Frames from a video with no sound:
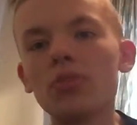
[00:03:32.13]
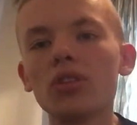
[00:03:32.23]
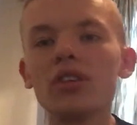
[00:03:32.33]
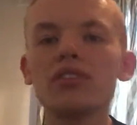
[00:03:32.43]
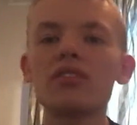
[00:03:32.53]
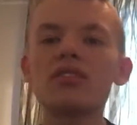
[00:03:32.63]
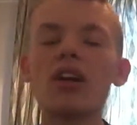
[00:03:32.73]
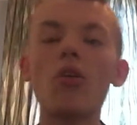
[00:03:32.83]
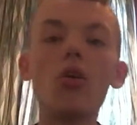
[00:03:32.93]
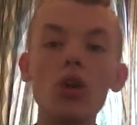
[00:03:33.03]
bullets
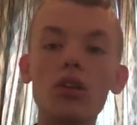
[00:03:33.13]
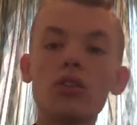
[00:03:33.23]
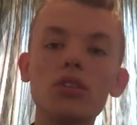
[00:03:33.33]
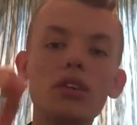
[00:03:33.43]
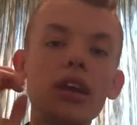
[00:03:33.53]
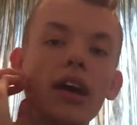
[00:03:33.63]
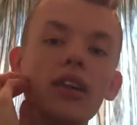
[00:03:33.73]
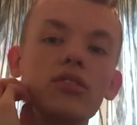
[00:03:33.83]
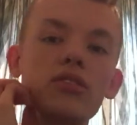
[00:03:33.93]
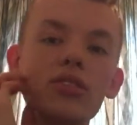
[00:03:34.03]
or the
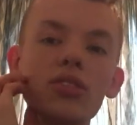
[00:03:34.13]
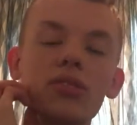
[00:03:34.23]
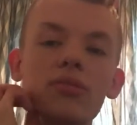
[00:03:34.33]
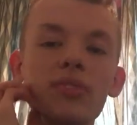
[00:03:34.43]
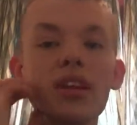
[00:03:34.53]
gangs, so